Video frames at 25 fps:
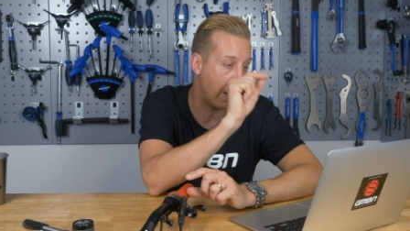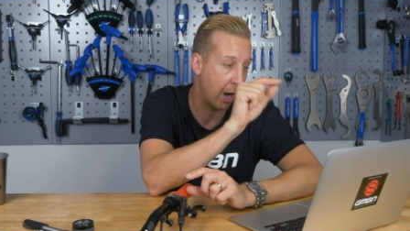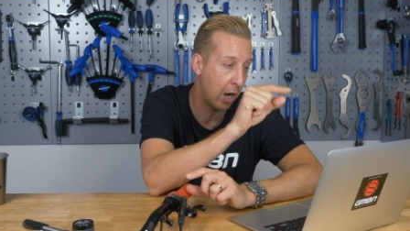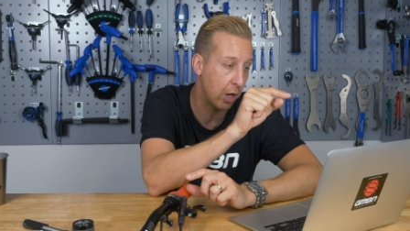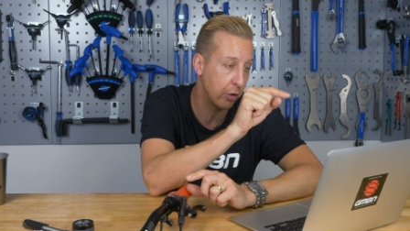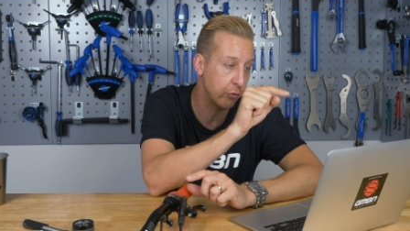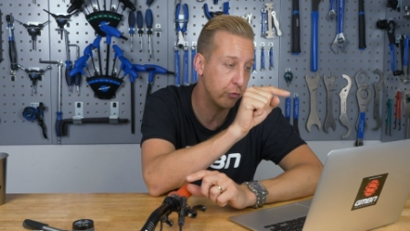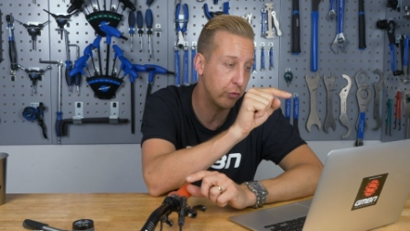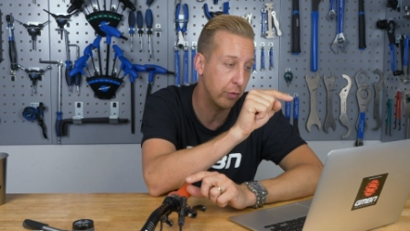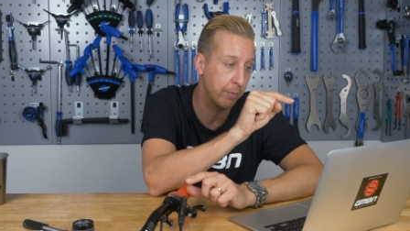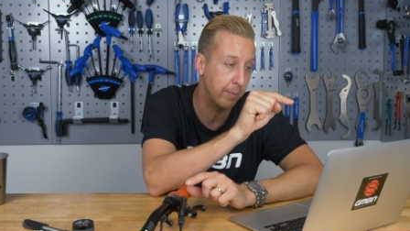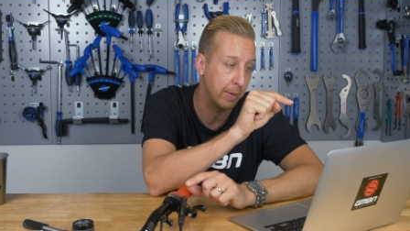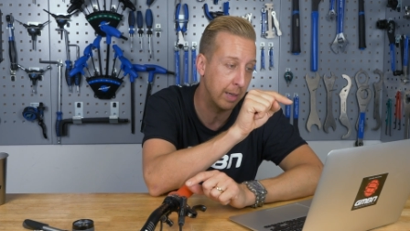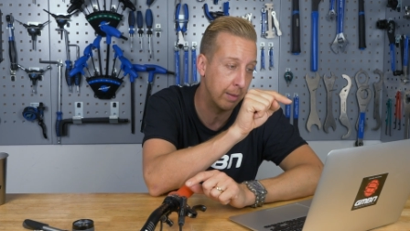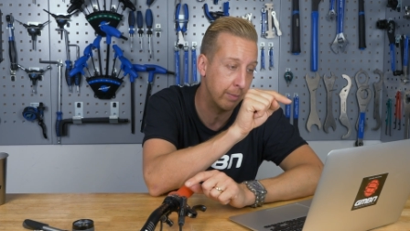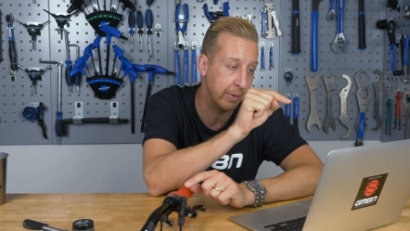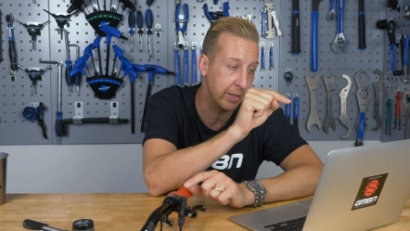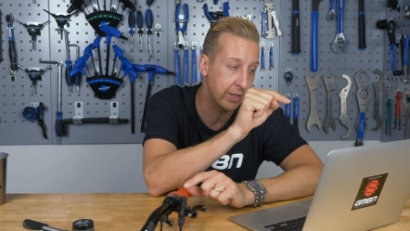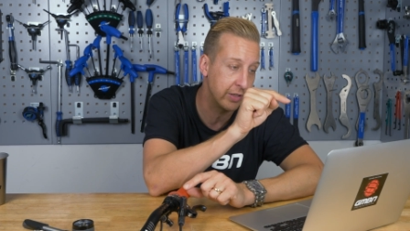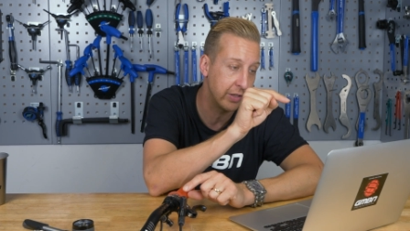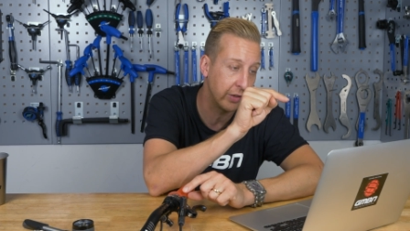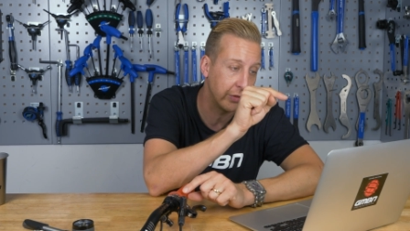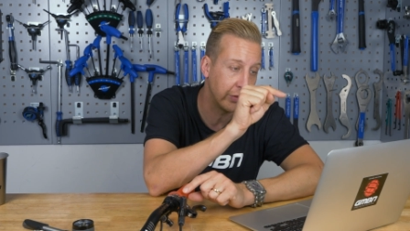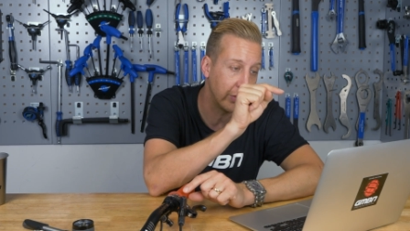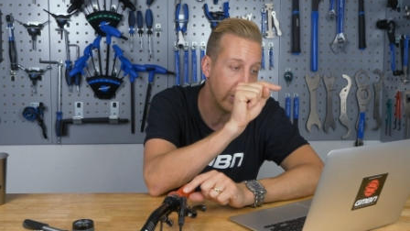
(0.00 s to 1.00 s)

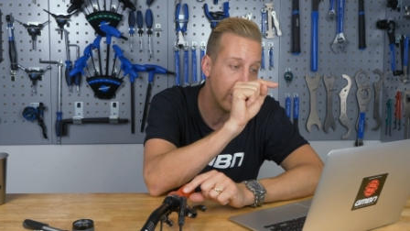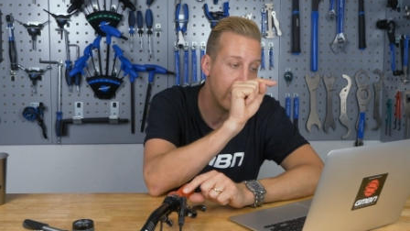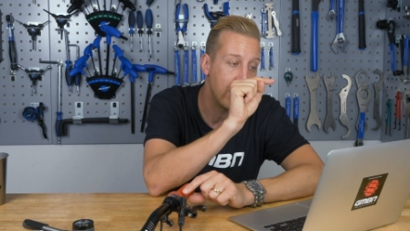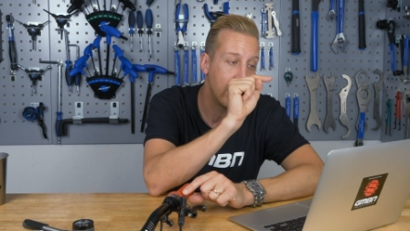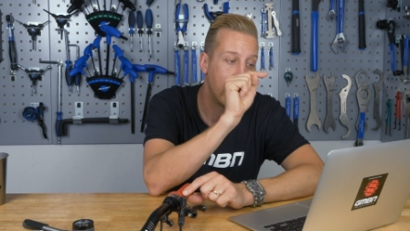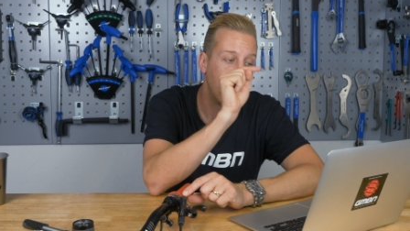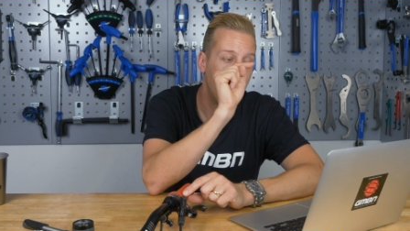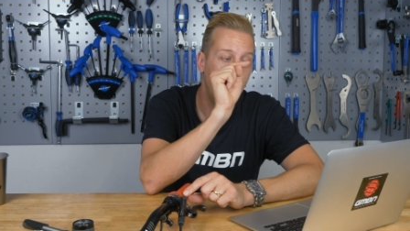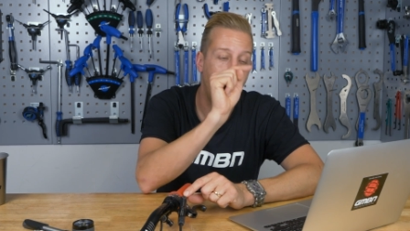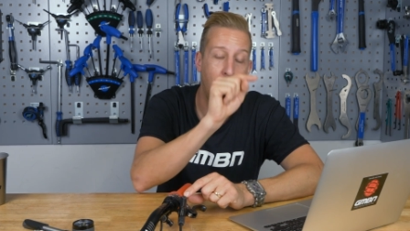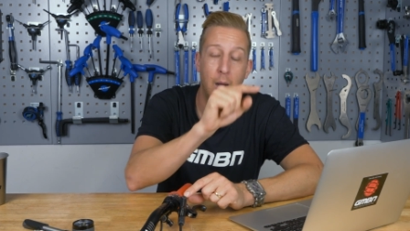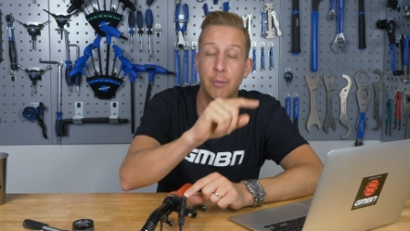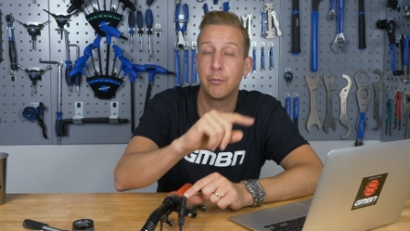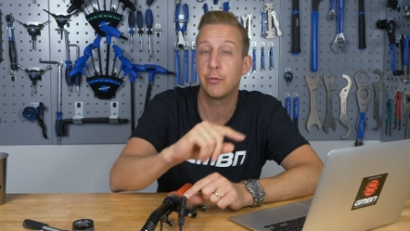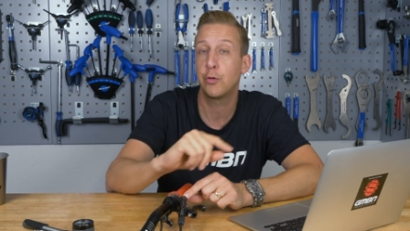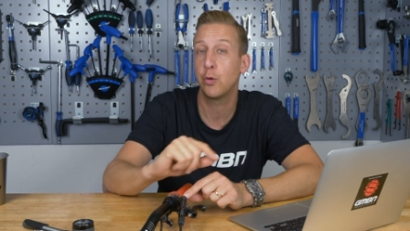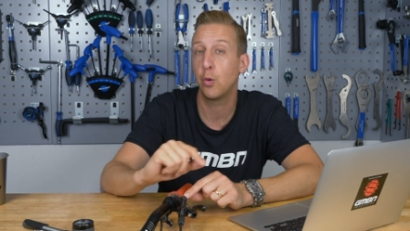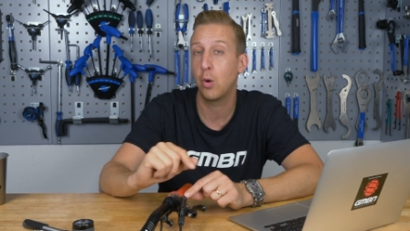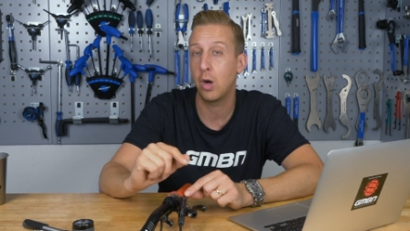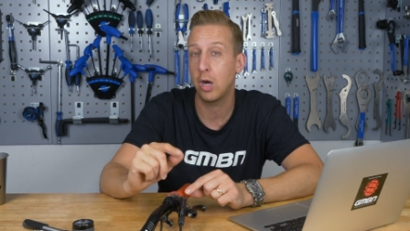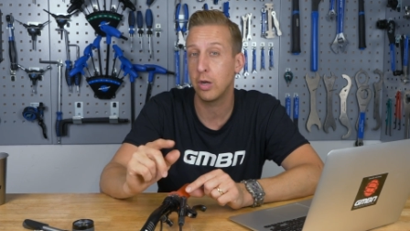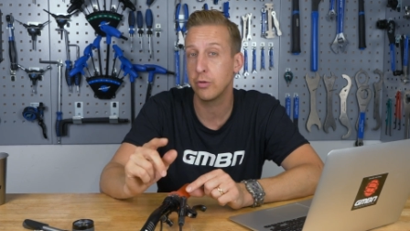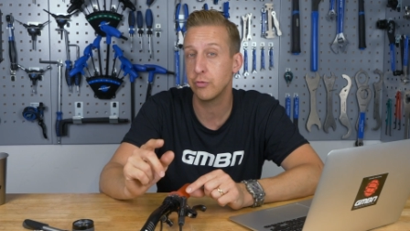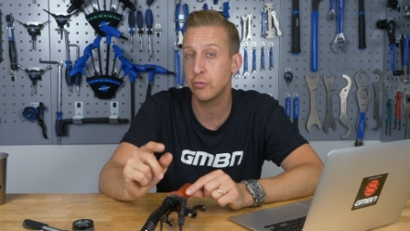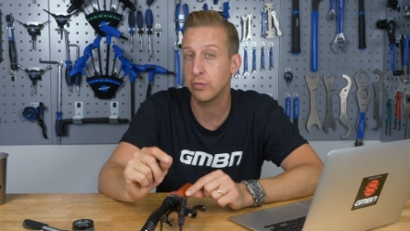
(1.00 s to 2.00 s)
100mm up to
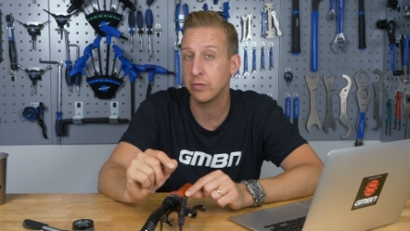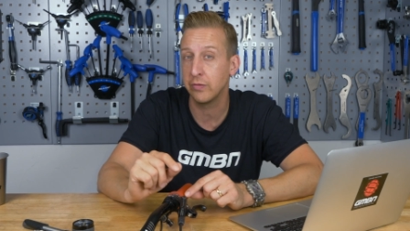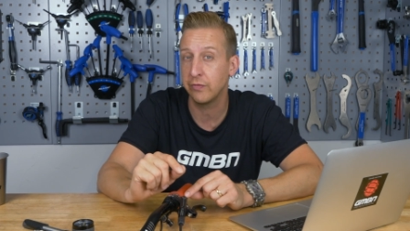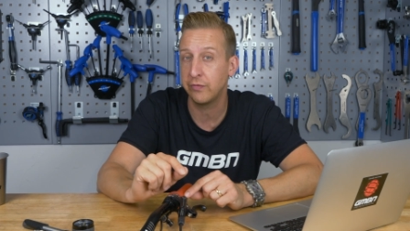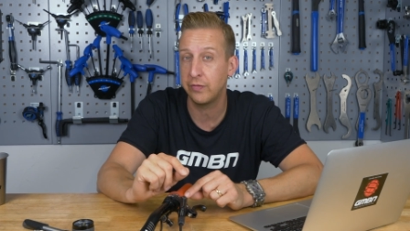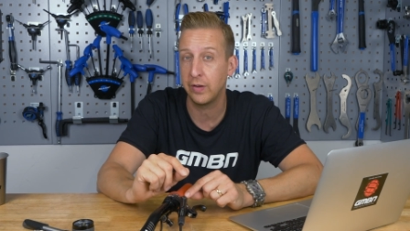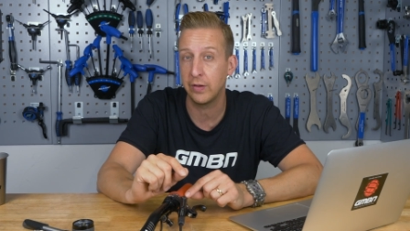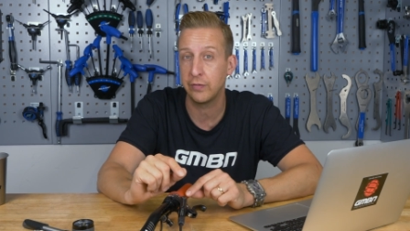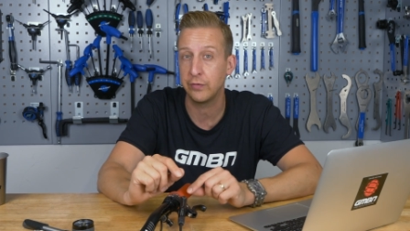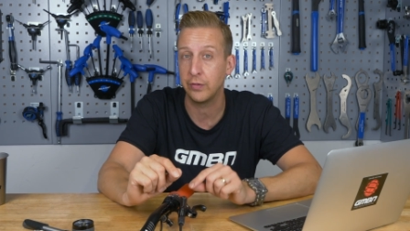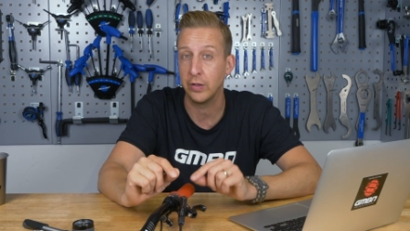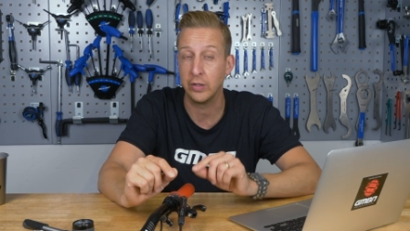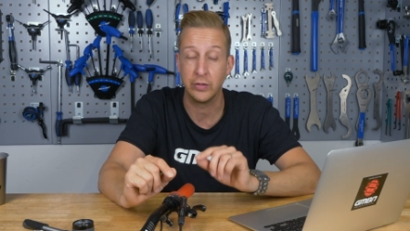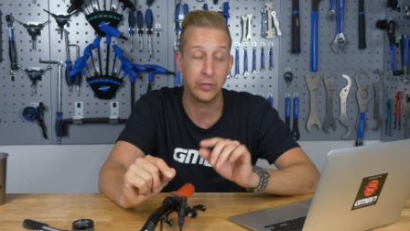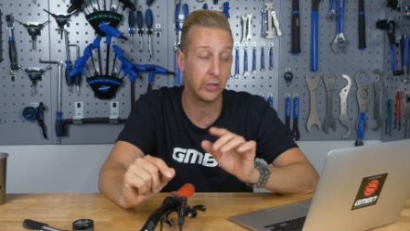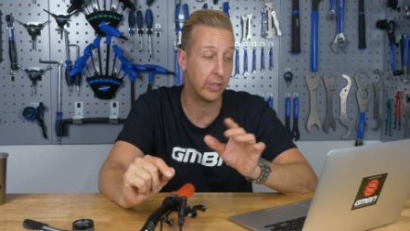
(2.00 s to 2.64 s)
150.